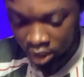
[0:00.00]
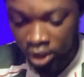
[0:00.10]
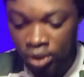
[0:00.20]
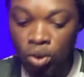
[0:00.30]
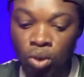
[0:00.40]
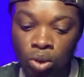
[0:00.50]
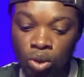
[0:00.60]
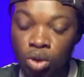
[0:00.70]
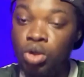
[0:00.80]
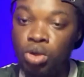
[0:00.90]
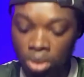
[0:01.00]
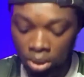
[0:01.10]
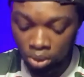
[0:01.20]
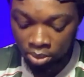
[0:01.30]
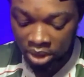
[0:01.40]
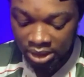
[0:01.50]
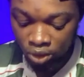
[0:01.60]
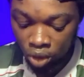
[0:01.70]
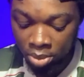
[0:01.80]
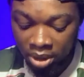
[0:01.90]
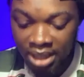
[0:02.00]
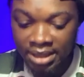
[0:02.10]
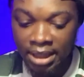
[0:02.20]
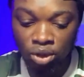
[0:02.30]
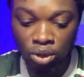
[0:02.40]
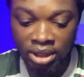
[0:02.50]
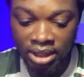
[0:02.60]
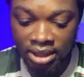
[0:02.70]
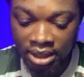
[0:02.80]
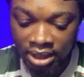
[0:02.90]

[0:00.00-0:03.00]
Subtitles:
So youtube.com desktop, let's hit on it.